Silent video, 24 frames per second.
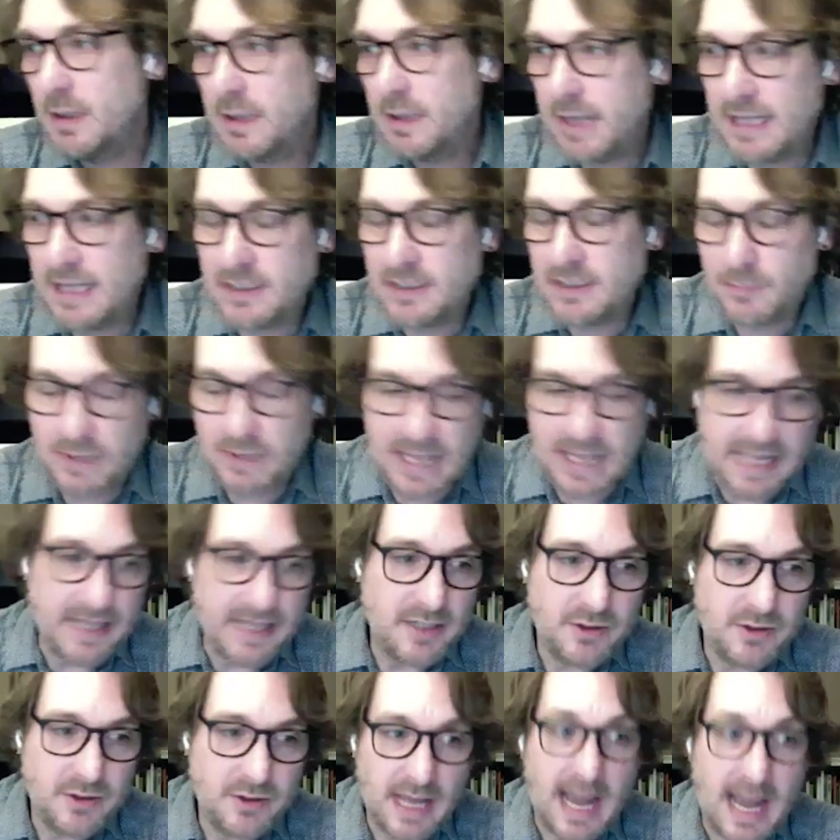It's related
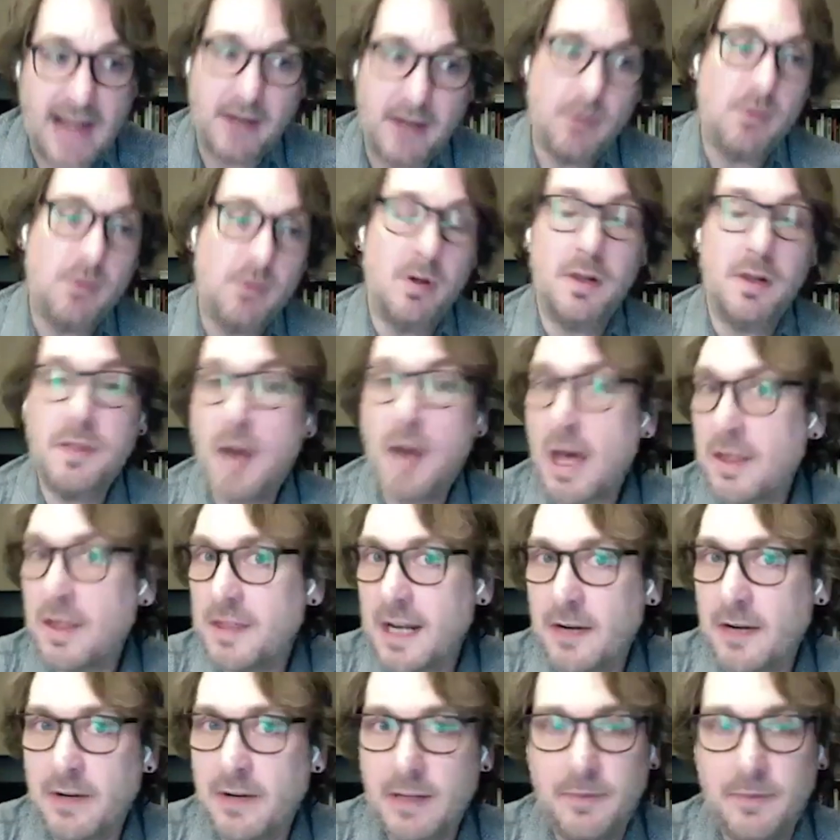to the higher order thought
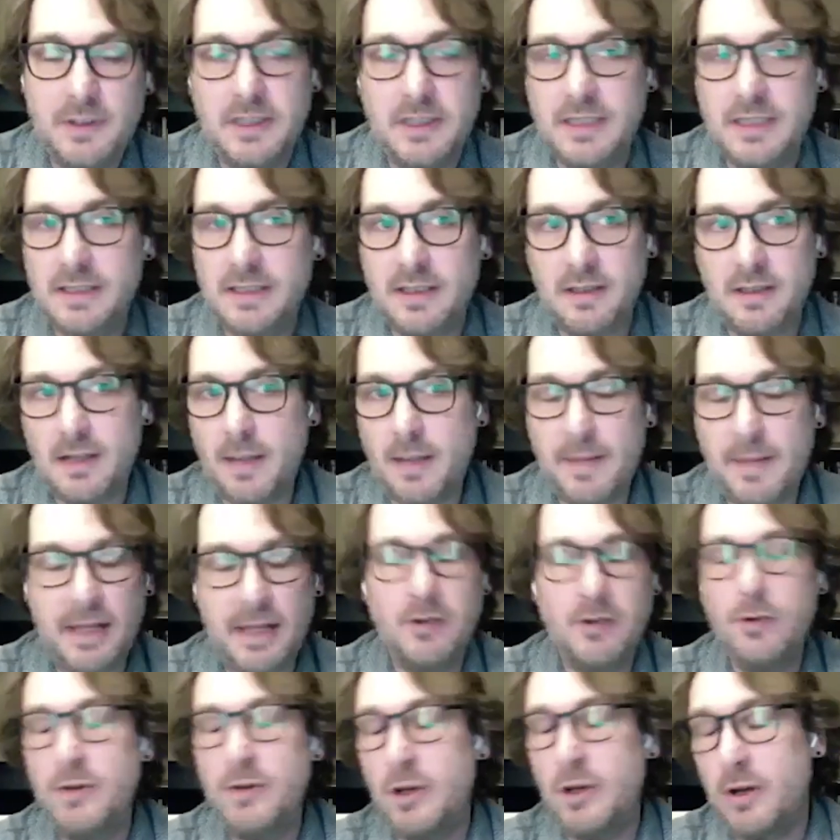theory, which is, I don't
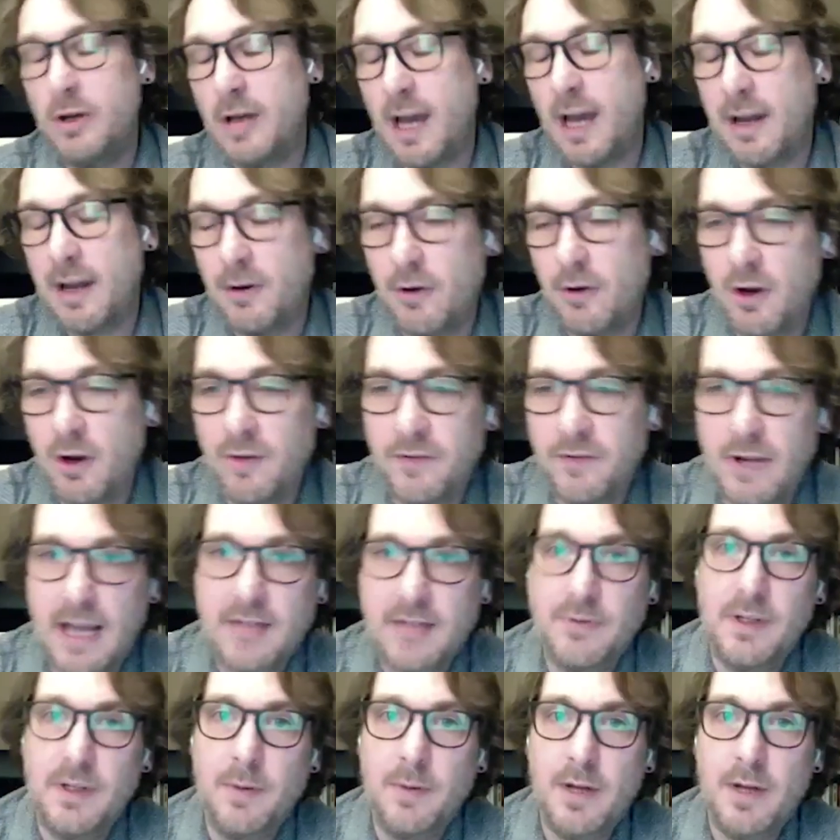know if you guys
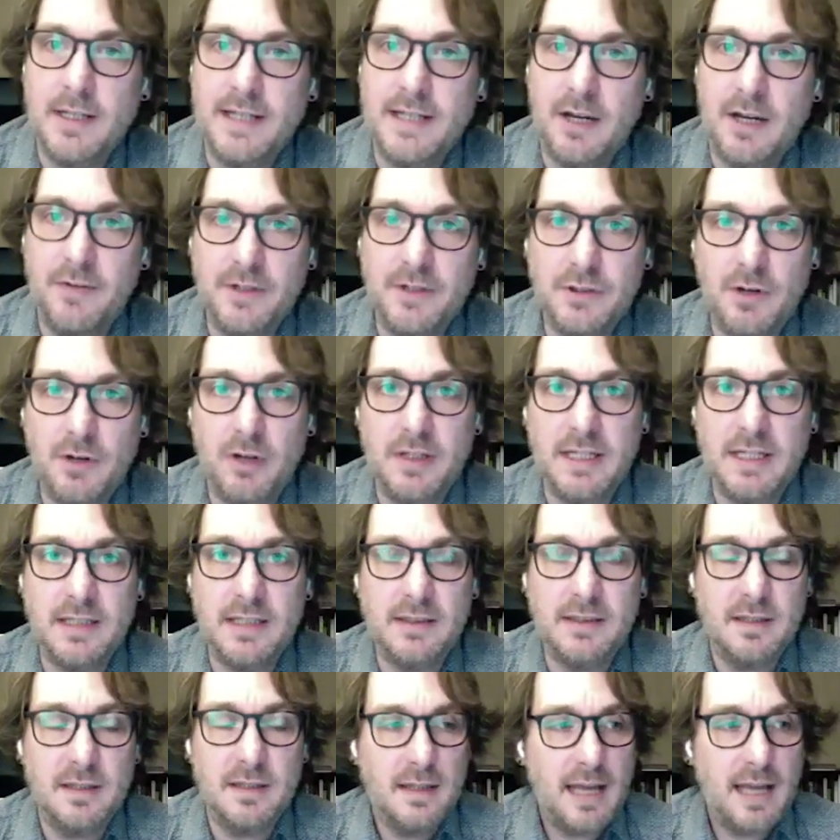really want to delve into all
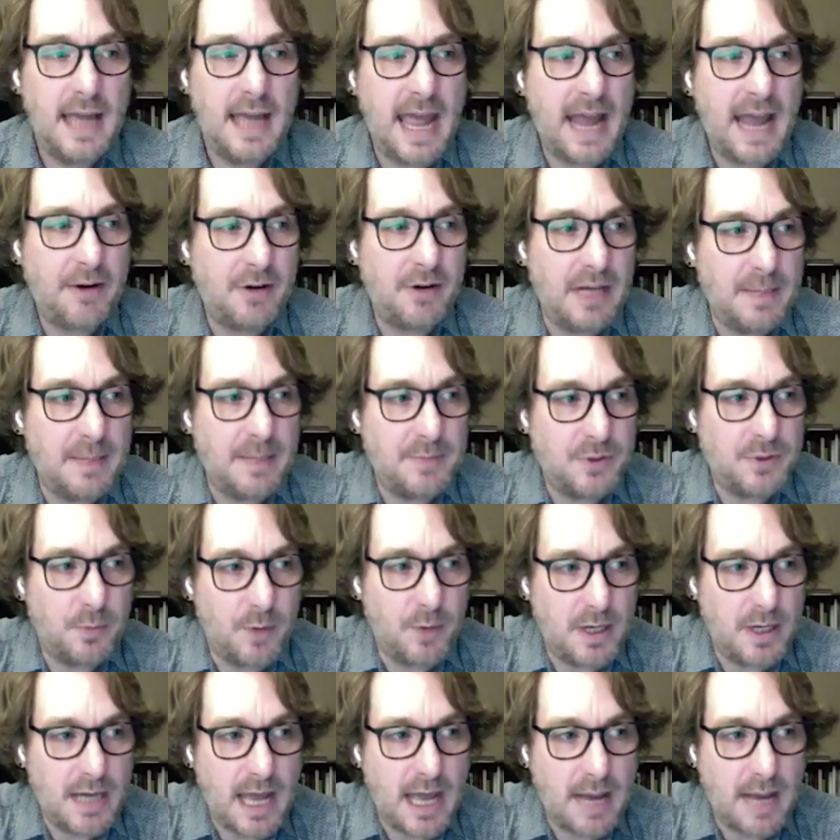these acronyms or
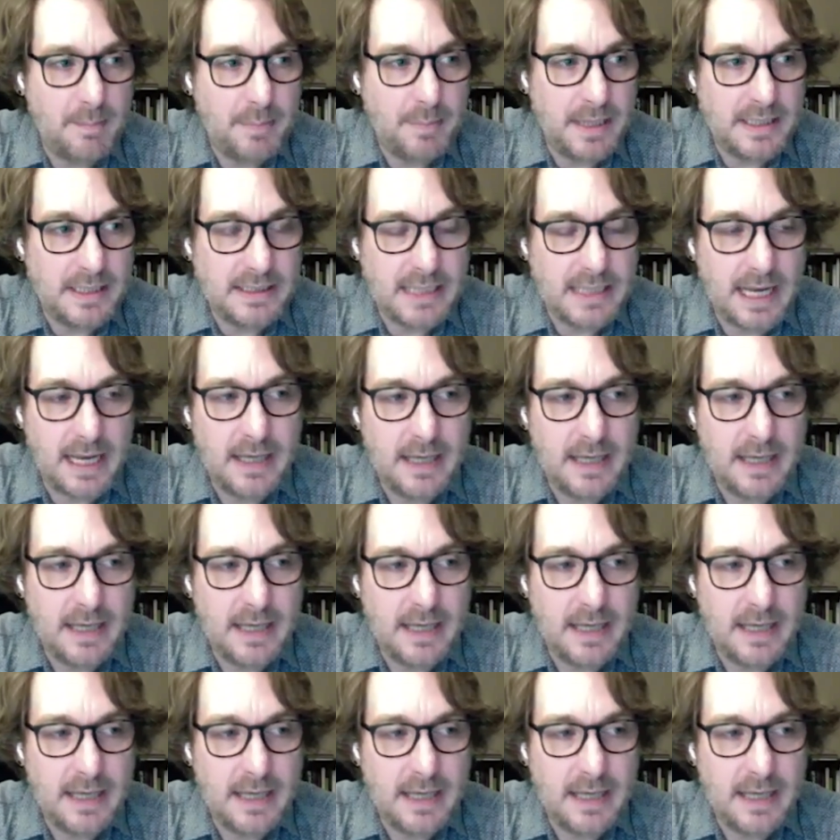whatnot, but